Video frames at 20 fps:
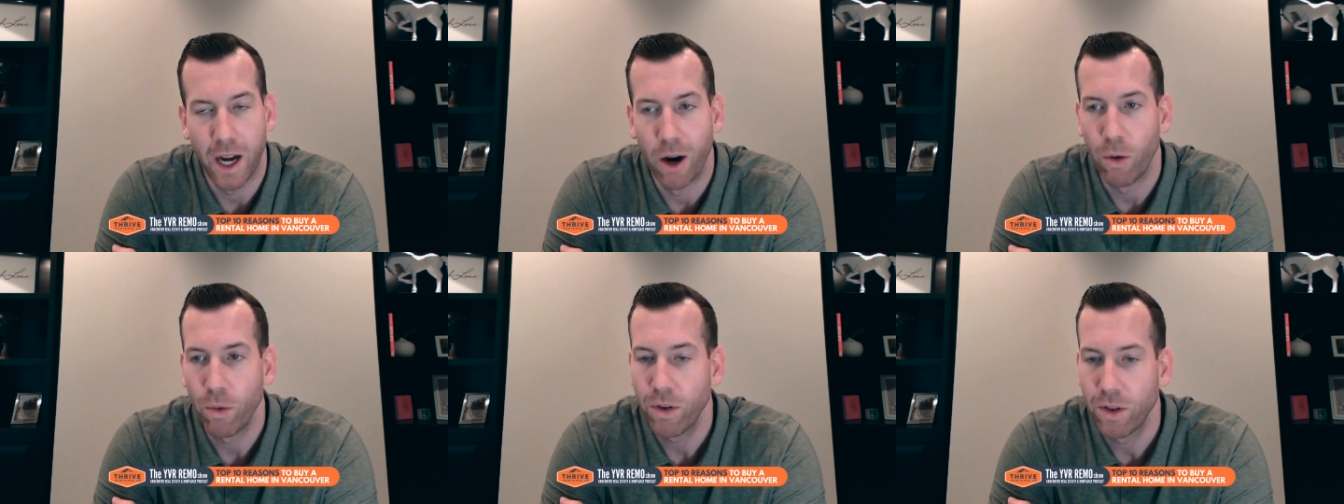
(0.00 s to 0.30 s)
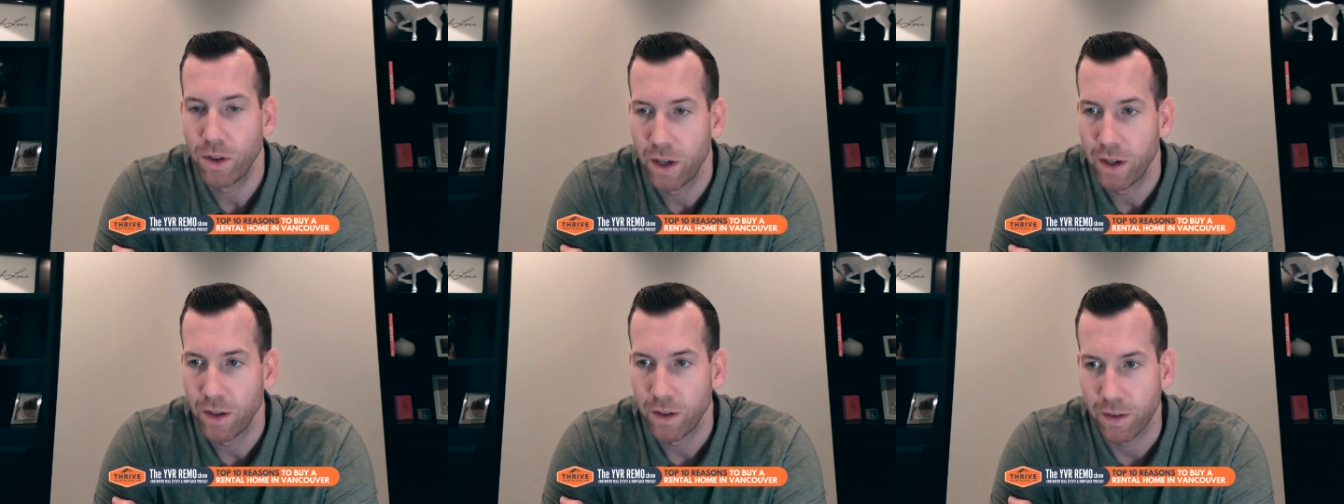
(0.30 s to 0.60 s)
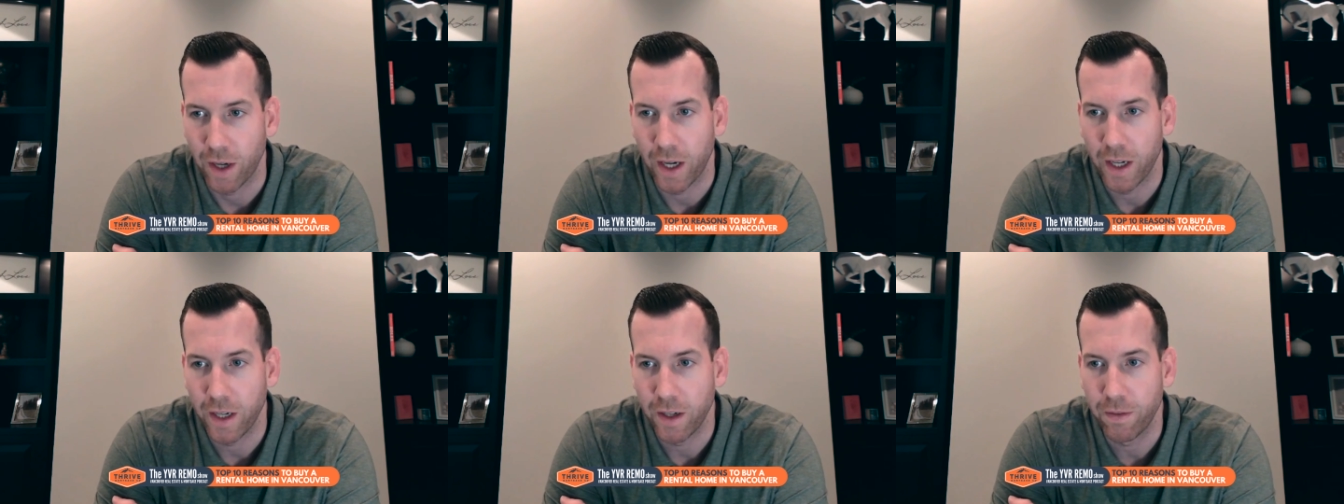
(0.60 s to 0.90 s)

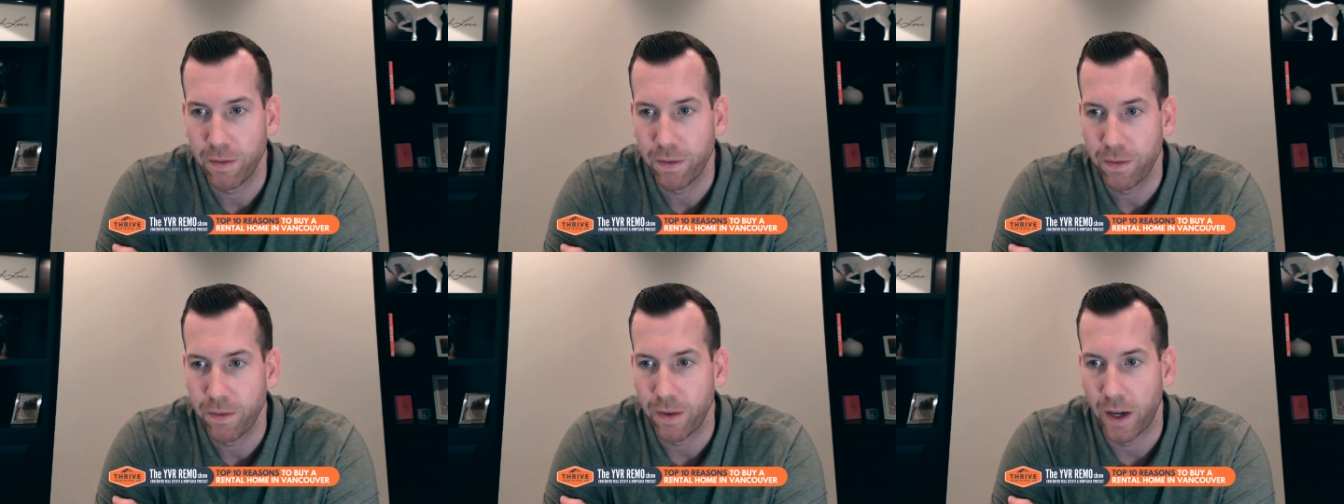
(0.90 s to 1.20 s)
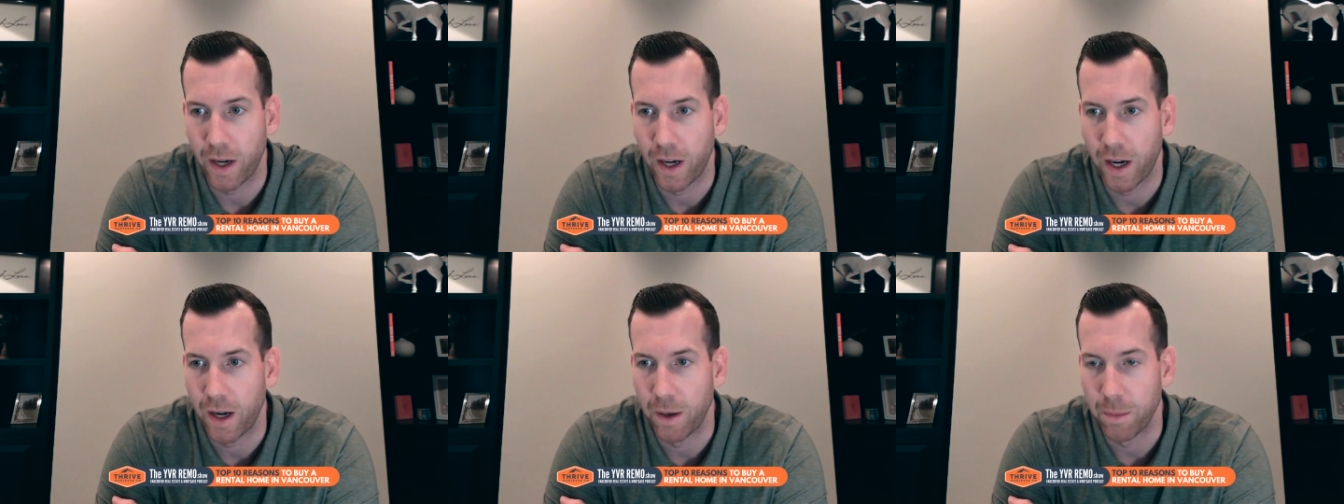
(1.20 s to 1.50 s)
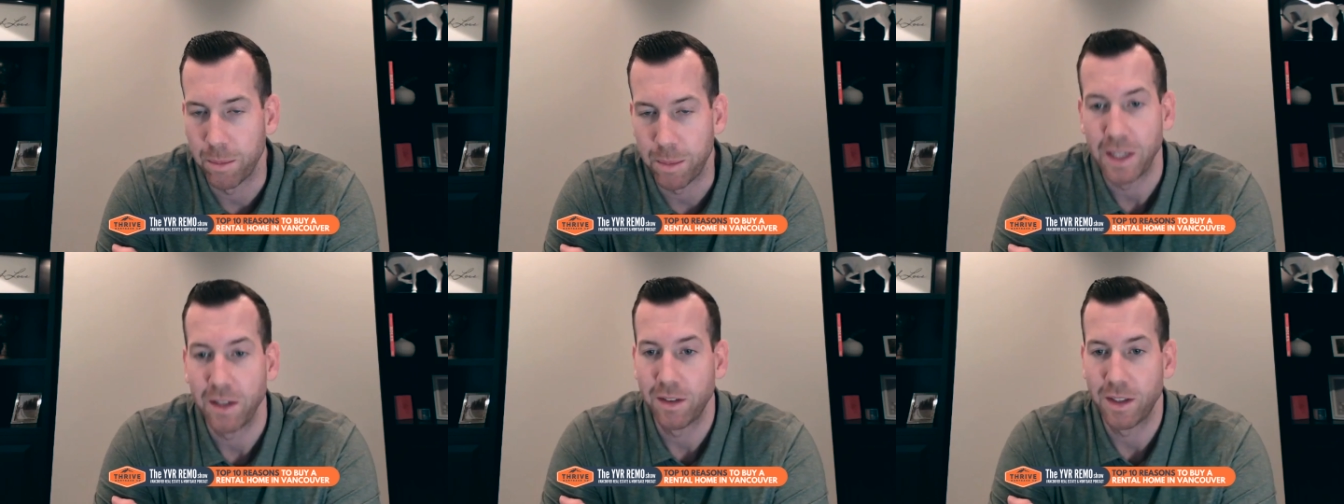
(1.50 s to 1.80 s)
outside of
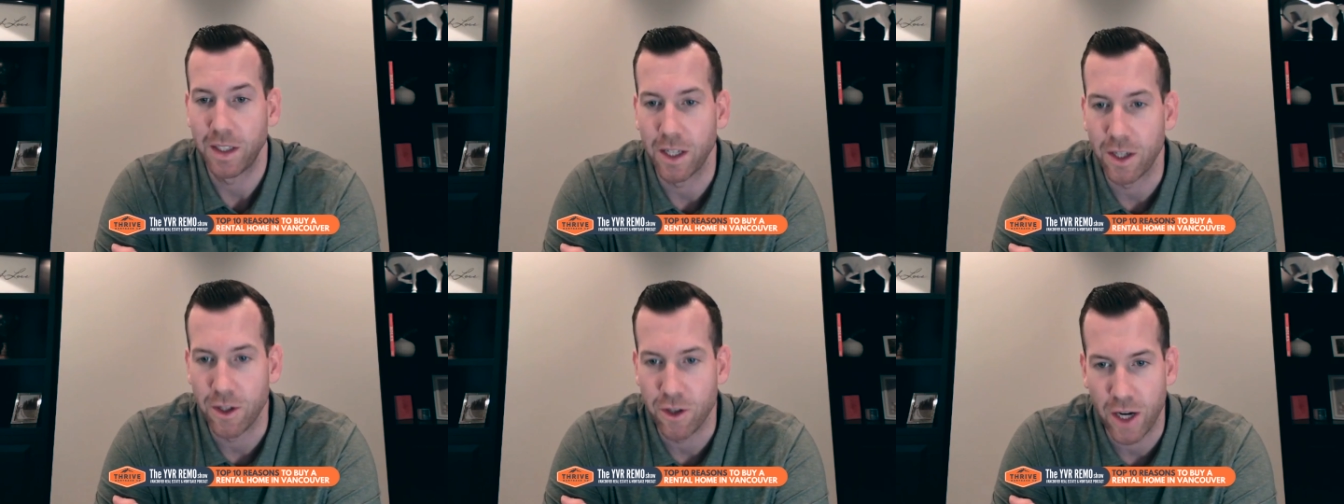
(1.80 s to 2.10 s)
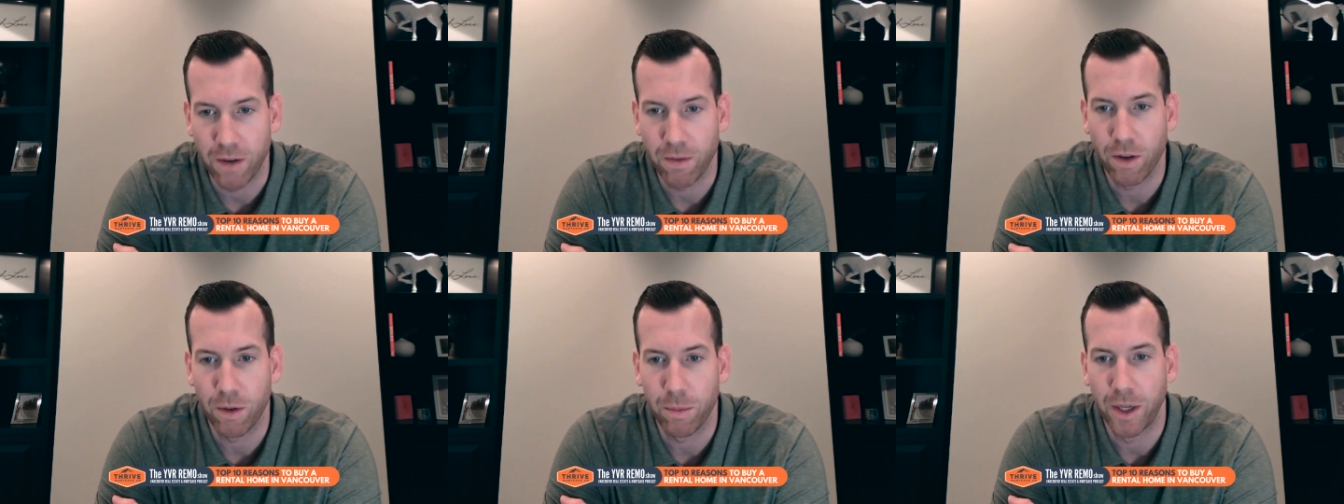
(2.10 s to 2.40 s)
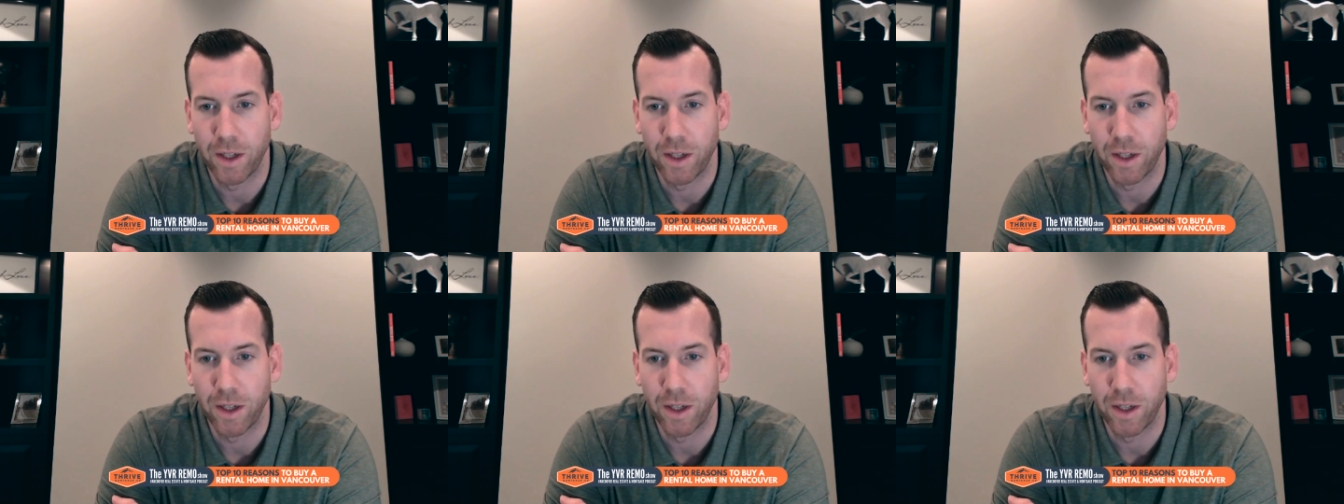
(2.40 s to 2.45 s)
BC in general,